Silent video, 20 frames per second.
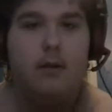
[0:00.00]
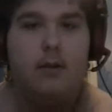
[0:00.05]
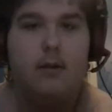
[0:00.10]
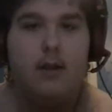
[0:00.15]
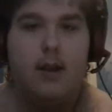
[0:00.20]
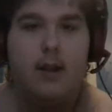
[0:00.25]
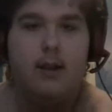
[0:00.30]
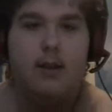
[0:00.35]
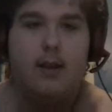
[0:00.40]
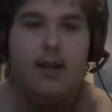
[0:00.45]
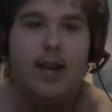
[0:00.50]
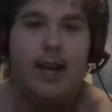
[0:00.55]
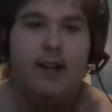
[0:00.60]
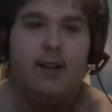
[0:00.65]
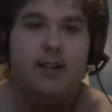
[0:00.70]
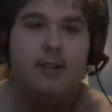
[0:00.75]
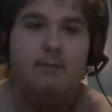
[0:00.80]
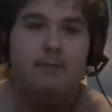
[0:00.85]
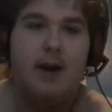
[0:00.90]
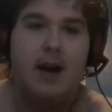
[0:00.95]
The, the
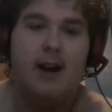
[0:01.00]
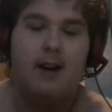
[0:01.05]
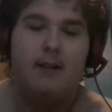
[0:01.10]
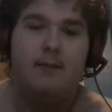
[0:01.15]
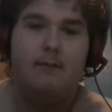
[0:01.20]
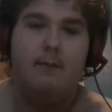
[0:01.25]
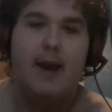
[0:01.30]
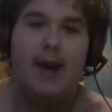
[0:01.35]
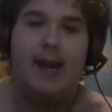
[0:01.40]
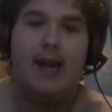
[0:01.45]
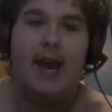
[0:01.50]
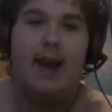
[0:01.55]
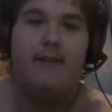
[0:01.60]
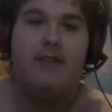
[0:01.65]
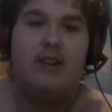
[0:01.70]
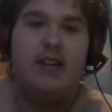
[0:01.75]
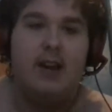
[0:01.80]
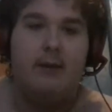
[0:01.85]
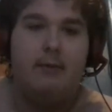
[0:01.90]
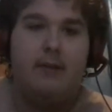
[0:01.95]
necklace Padme gave
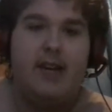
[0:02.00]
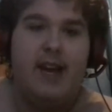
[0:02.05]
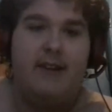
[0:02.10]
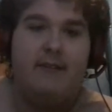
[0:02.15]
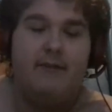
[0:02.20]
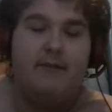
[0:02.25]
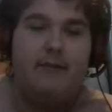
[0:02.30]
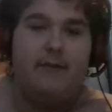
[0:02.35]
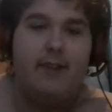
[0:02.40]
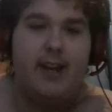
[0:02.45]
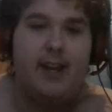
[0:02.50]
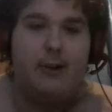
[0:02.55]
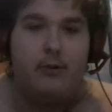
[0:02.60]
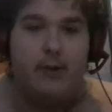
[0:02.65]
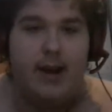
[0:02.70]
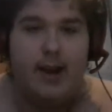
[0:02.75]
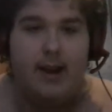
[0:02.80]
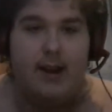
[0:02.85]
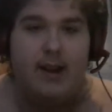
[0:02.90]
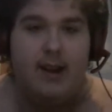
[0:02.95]
to him kept
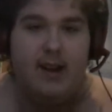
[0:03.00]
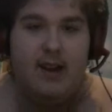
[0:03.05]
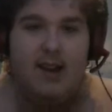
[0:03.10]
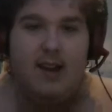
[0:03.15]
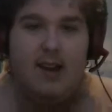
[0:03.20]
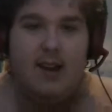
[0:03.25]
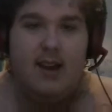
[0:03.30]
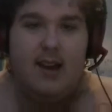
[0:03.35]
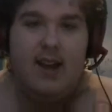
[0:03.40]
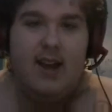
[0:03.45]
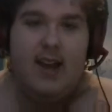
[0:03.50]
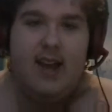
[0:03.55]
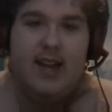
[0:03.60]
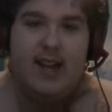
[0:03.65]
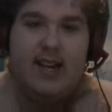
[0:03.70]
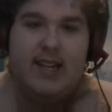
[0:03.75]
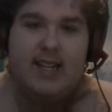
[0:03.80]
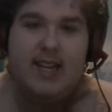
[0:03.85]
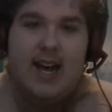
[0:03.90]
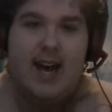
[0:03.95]
flickering
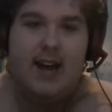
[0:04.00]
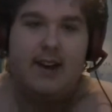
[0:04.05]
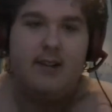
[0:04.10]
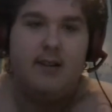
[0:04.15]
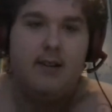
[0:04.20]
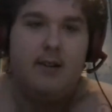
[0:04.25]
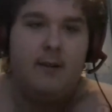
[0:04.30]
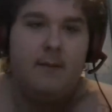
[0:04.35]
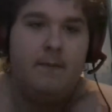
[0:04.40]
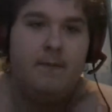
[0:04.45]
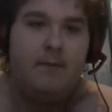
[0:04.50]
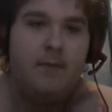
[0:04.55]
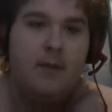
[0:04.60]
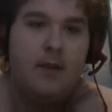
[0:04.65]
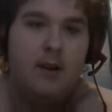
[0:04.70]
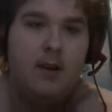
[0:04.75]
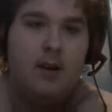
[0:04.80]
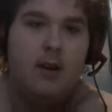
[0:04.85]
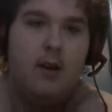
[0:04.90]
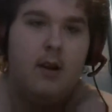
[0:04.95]
in his head.
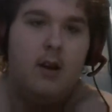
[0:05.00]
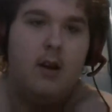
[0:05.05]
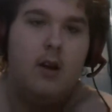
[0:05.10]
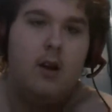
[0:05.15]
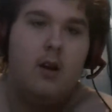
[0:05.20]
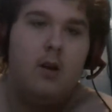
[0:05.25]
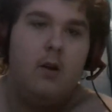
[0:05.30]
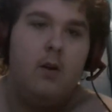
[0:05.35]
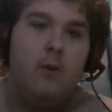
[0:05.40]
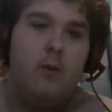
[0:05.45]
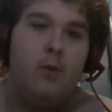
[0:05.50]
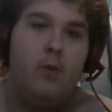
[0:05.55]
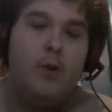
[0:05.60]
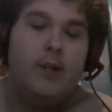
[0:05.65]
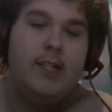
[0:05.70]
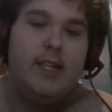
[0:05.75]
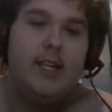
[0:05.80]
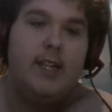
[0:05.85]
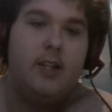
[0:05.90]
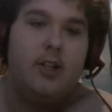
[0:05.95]
We
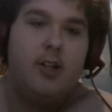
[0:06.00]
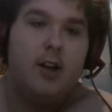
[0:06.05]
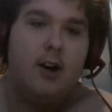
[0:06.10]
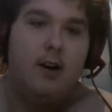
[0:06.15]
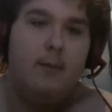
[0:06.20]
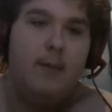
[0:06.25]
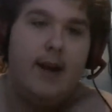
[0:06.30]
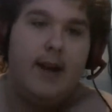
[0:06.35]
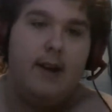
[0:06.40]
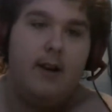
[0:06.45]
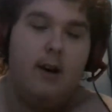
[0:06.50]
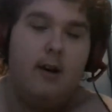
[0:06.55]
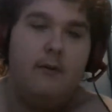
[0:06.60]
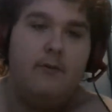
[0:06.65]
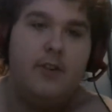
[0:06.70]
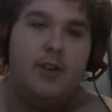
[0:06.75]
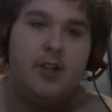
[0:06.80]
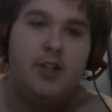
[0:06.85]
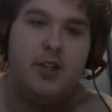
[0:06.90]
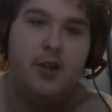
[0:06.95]
see the torment of
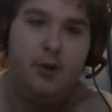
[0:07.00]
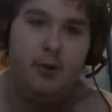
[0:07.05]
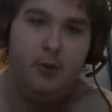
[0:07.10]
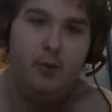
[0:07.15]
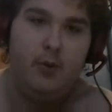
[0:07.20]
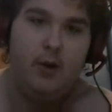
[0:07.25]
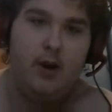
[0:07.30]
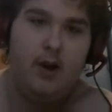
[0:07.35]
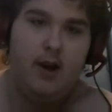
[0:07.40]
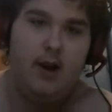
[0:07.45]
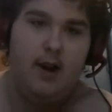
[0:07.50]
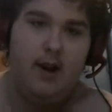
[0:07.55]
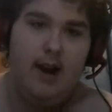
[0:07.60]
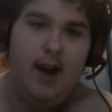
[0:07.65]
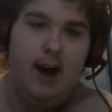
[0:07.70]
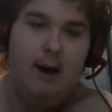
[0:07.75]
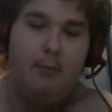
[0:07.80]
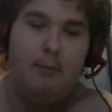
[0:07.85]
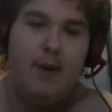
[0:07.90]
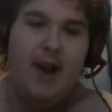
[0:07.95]
the suit and
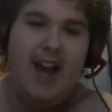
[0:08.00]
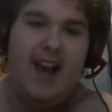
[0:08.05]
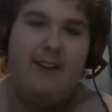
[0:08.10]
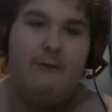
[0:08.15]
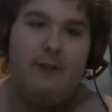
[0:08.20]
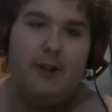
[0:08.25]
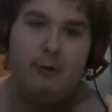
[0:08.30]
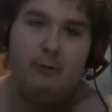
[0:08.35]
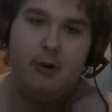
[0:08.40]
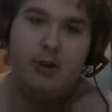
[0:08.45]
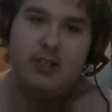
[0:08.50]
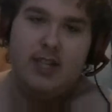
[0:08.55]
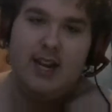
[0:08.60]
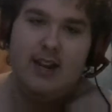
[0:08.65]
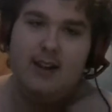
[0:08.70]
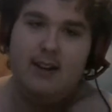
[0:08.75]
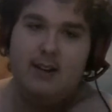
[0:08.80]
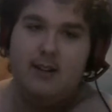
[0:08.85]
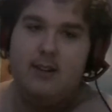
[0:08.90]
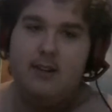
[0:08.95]
how painful it
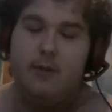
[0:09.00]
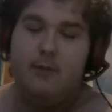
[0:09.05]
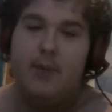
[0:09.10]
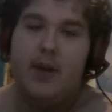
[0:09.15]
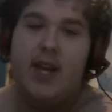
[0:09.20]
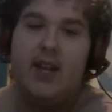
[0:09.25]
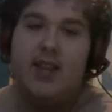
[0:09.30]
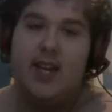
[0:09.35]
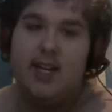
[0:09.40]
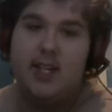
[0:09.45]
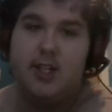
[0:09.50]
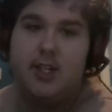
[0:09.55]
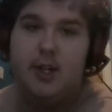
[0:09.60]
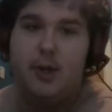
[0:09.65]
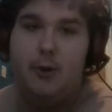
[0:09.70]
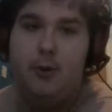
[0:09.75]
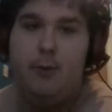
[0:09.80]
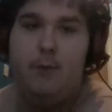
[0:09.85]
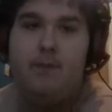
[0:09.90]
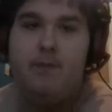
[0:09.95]
was to be in that
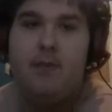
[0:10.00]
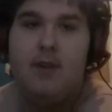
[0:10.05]
suit.